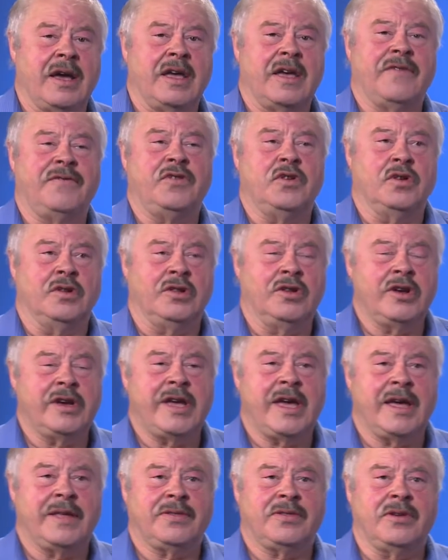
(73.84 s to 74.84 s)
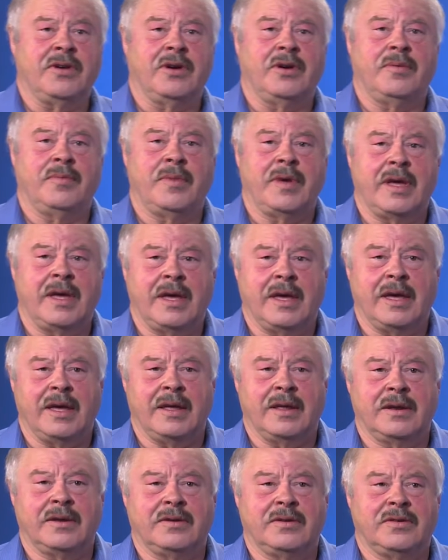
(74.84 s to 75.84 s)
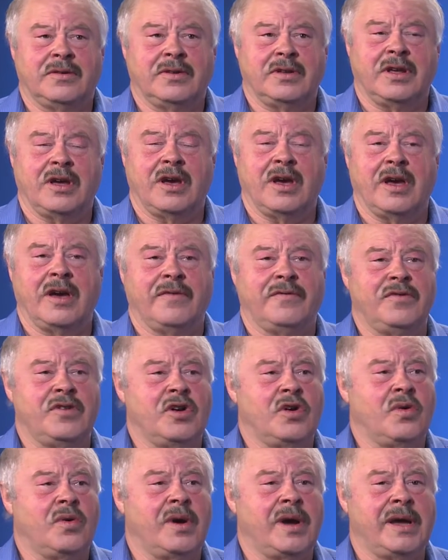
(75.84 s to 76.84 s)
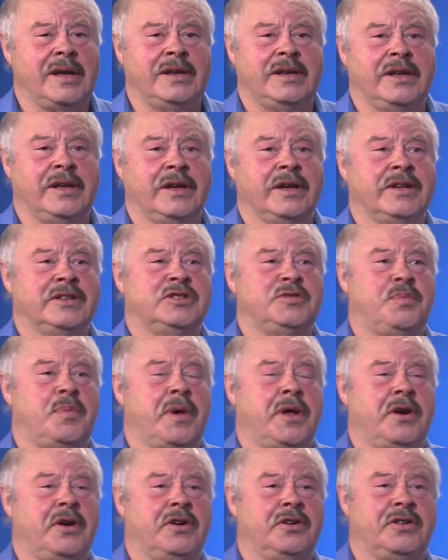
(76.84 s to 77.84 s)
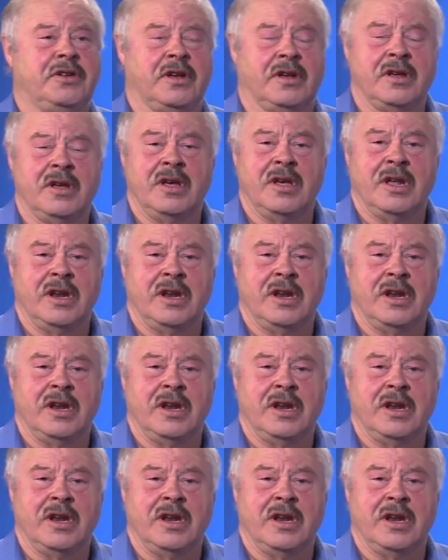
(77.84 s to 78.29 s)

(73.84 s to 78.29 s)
if you look at them and you have no idea, it's better to